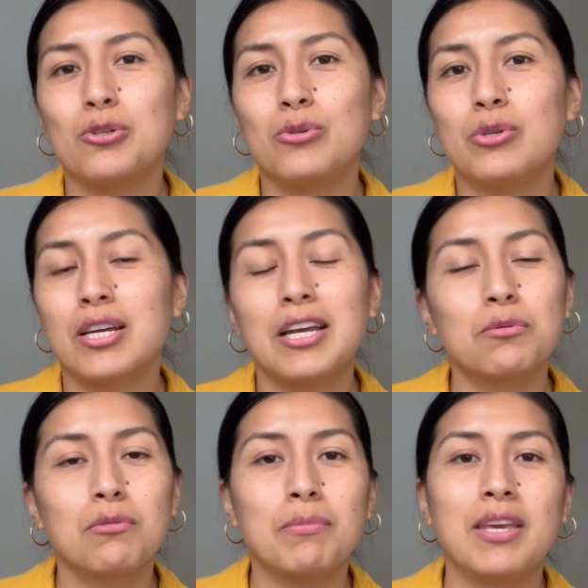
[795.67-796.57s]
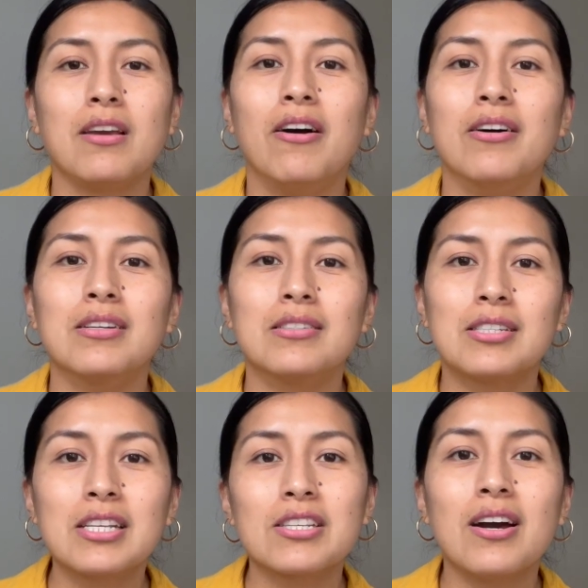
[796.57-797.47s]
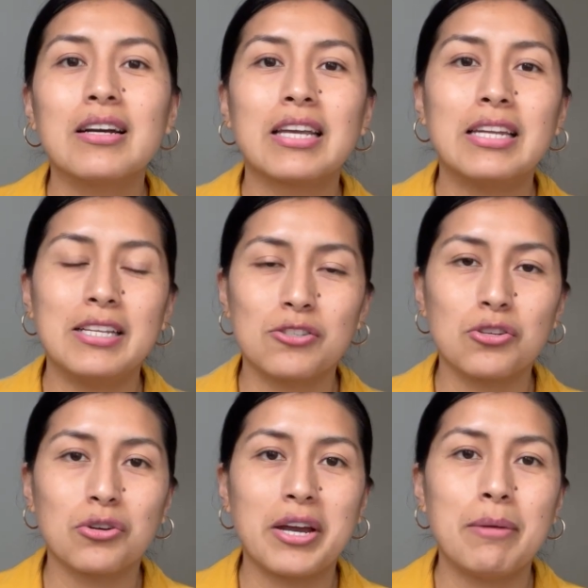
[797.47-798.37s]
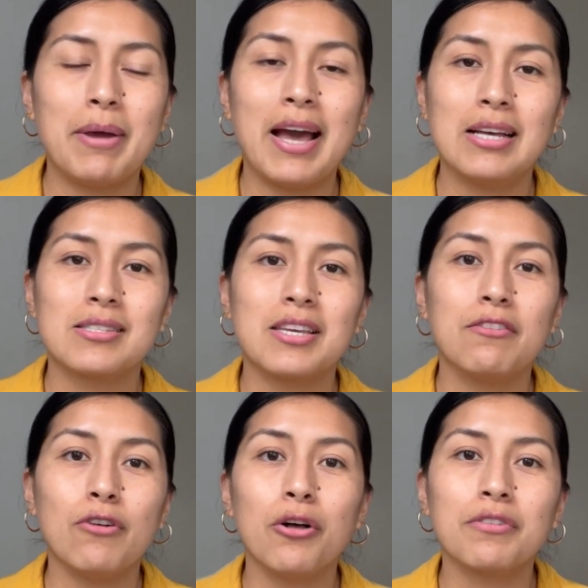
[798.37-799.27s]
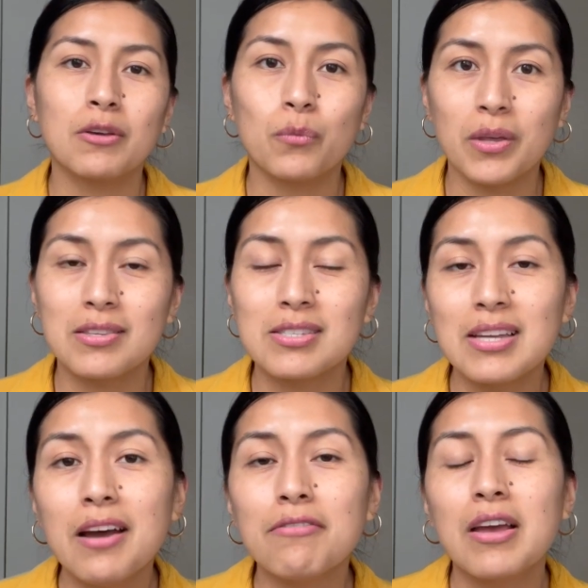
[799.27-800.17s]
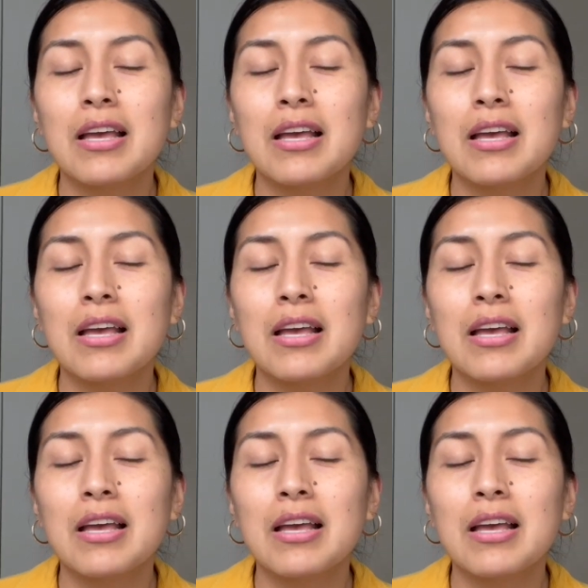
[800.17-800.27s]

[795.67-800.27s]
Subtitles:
to connect with me on TikTok and Instagram as Evolving with Stef.